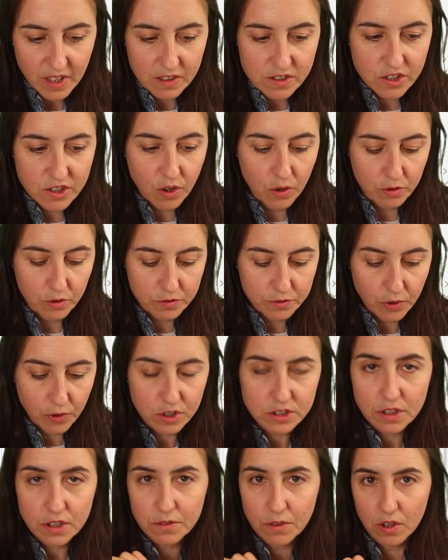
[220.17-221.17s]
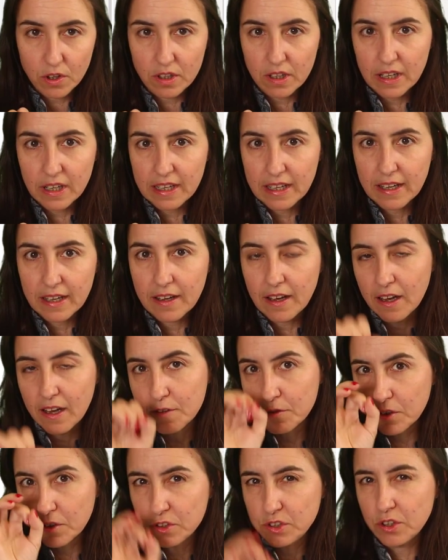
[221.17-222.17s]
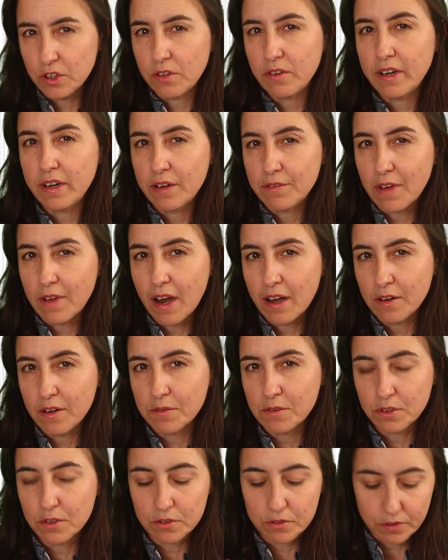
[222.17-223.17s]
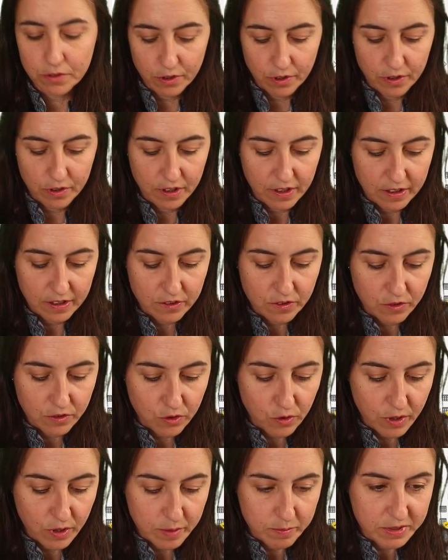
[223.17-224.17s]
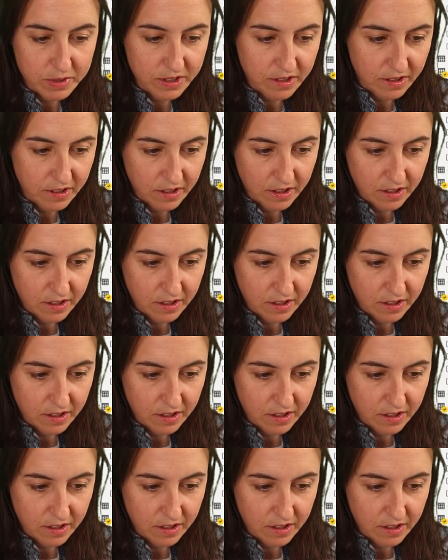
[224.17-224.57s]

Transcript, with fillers: So first of all, I'm going to create a variable for the trips.